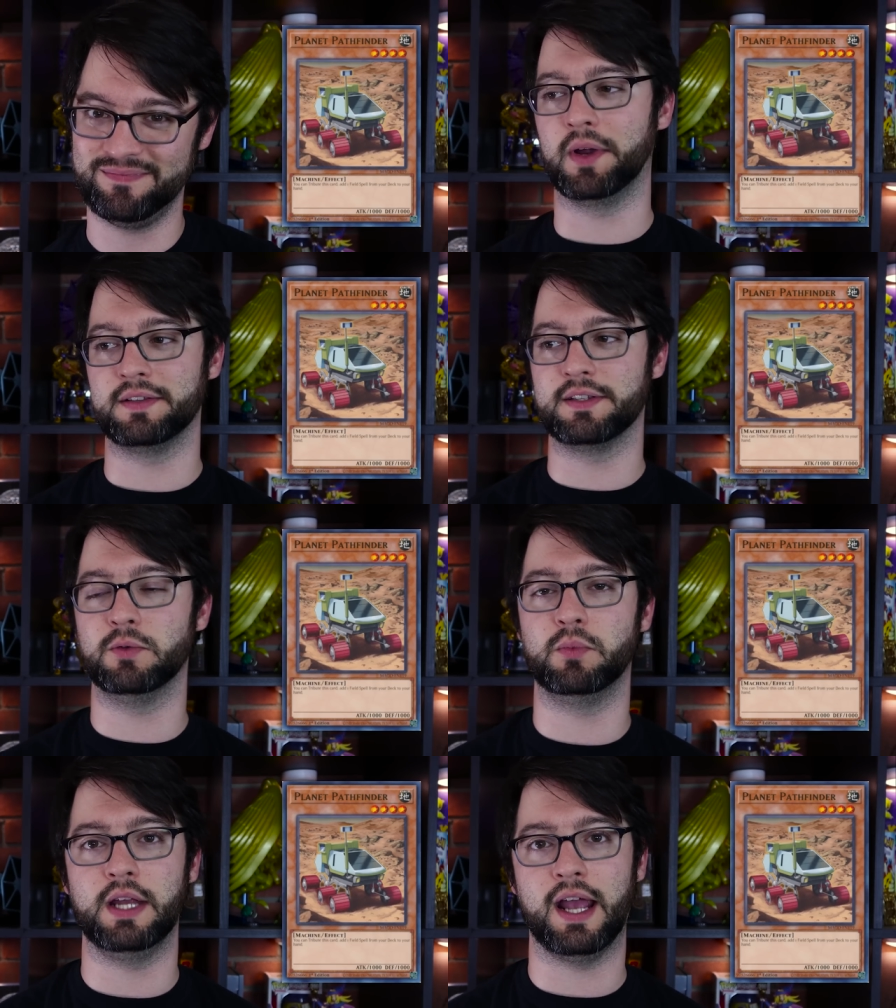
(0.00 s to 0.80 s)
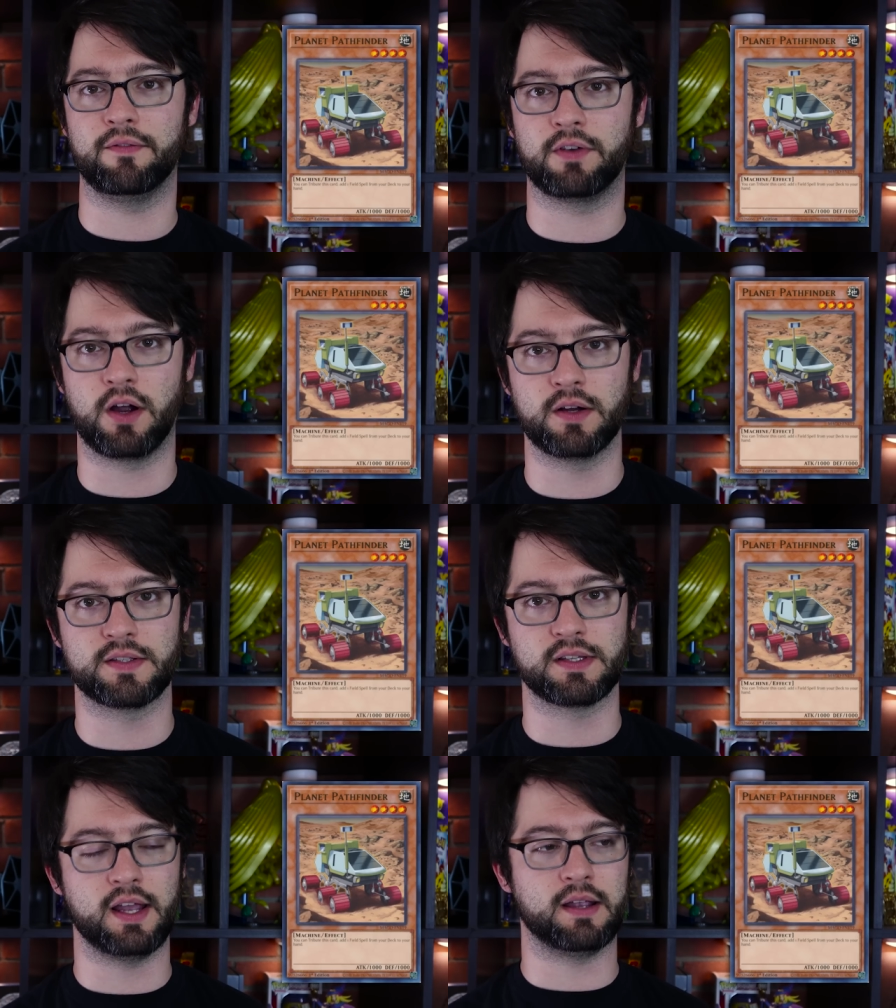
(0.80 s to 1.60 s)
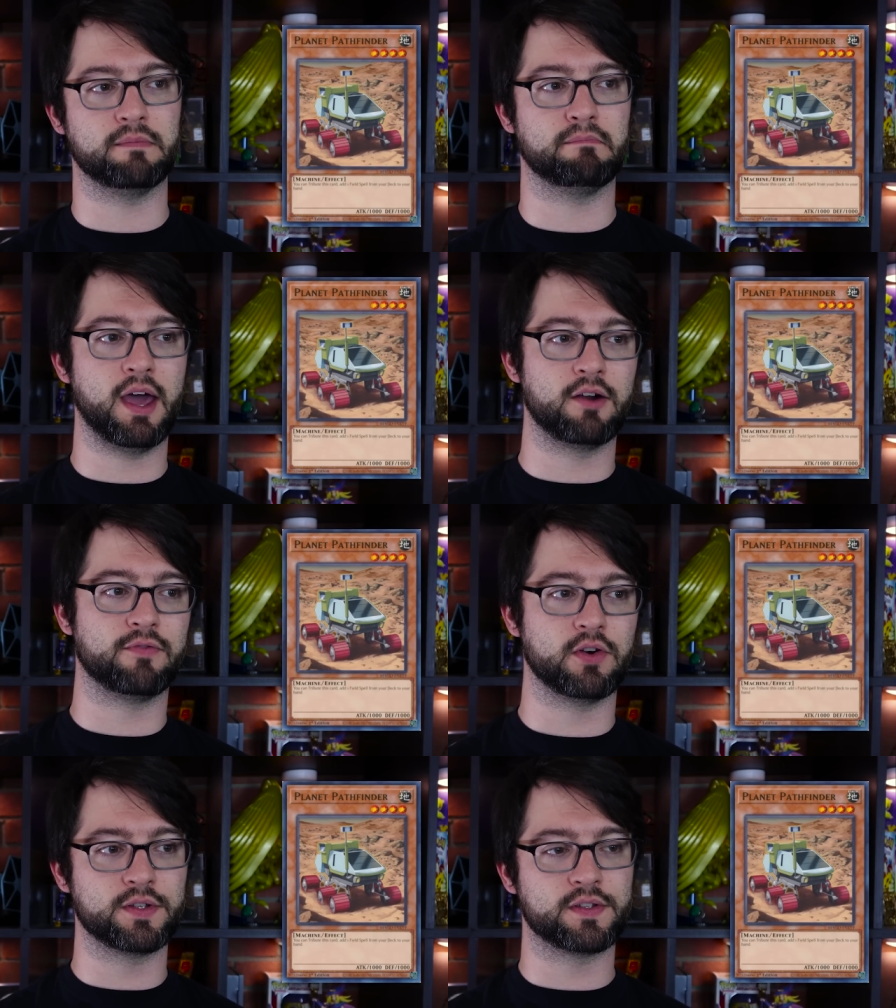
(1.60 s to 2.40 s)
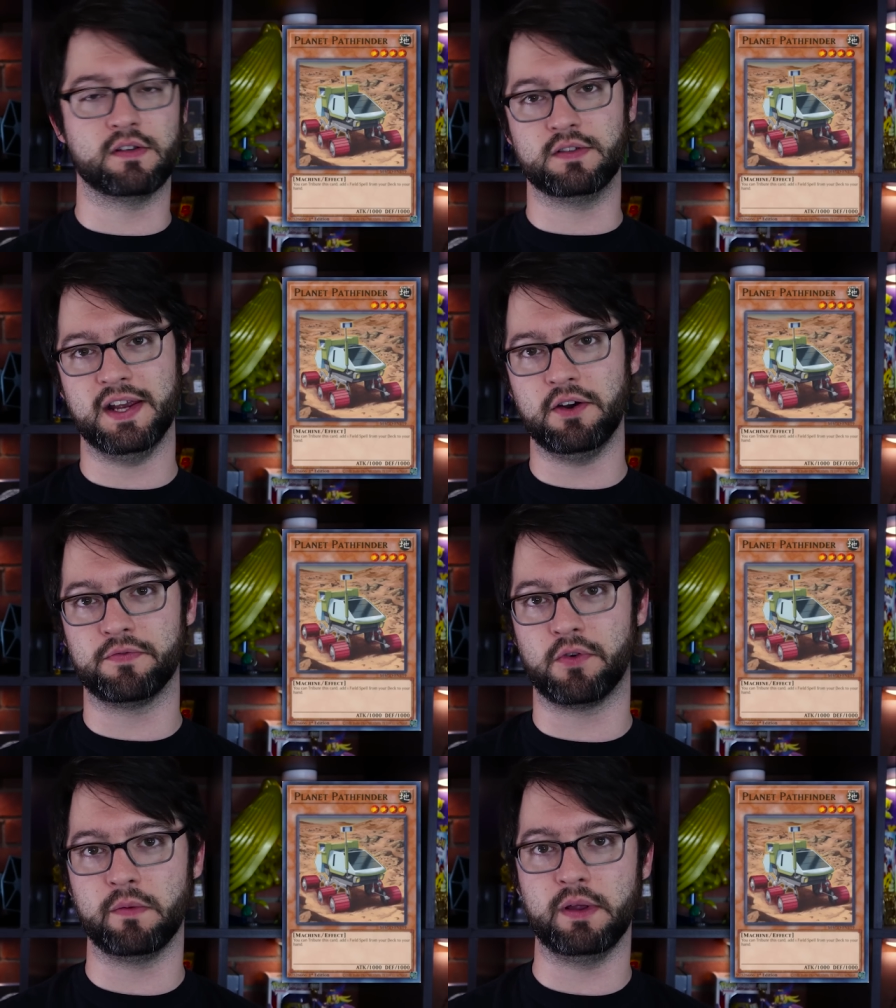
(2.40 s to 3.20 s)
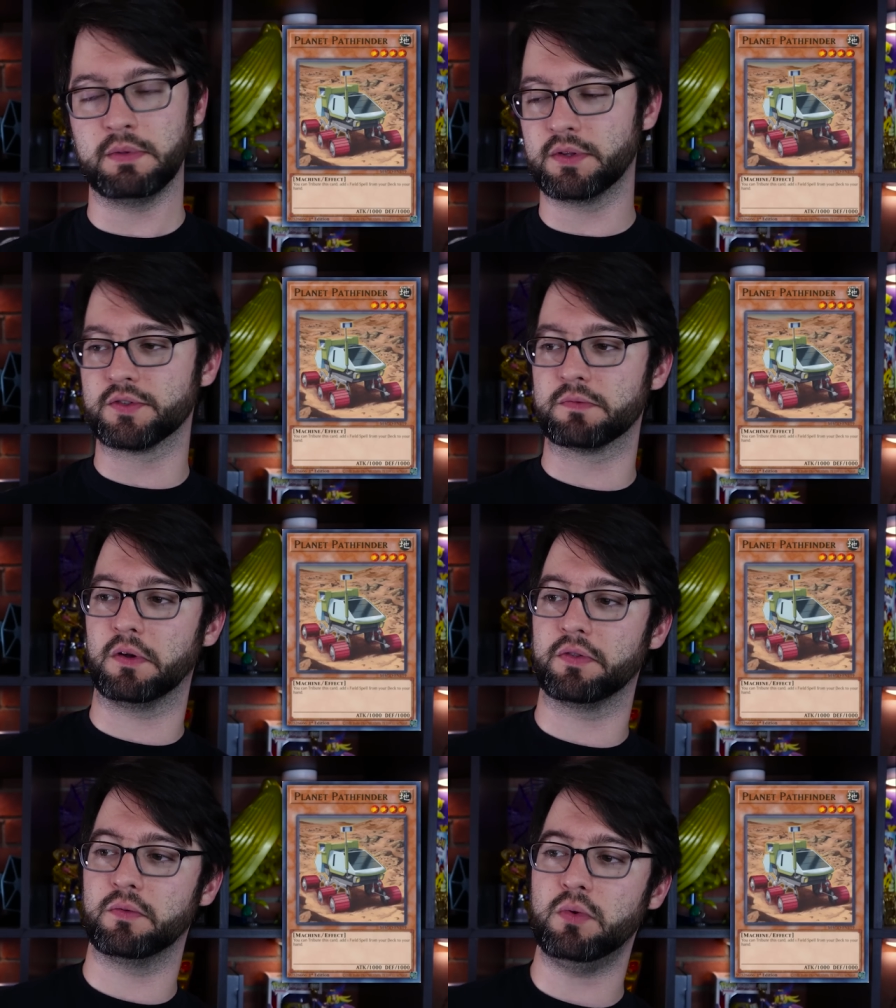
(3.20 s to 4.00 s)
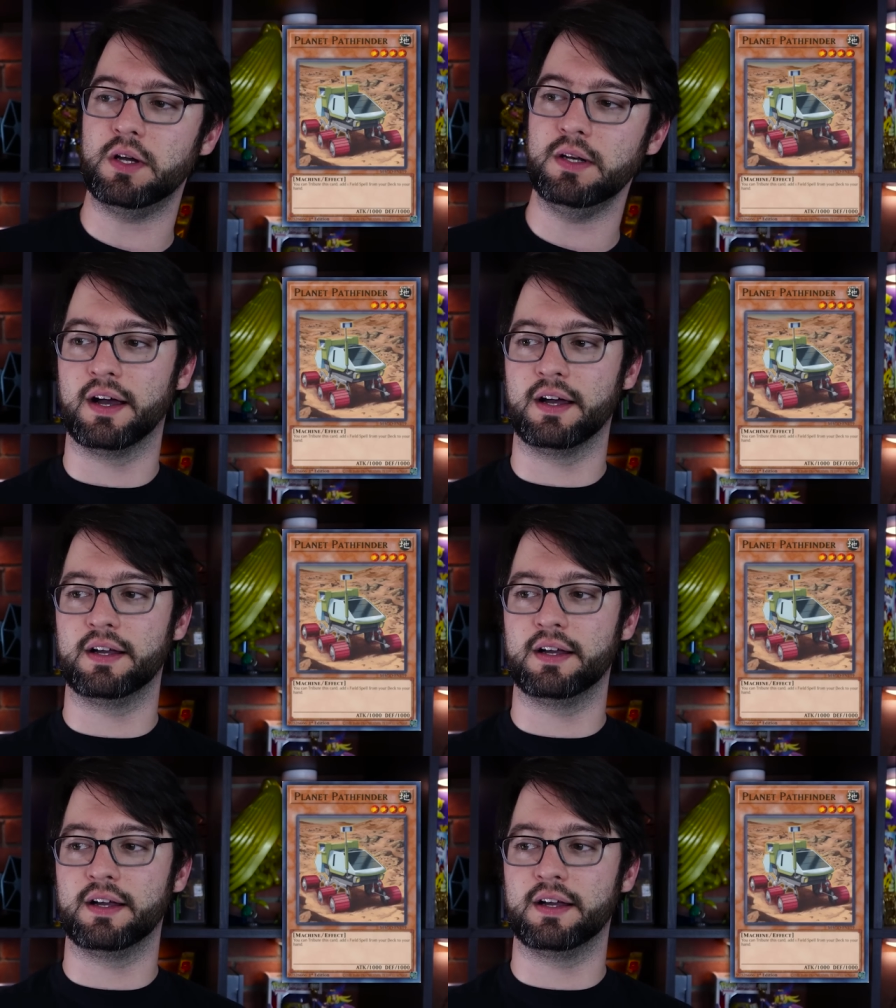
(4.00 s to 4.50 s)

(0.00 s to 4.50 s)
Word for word: Granted, we have cards like Metaverse and Terraforming, but those are both at one.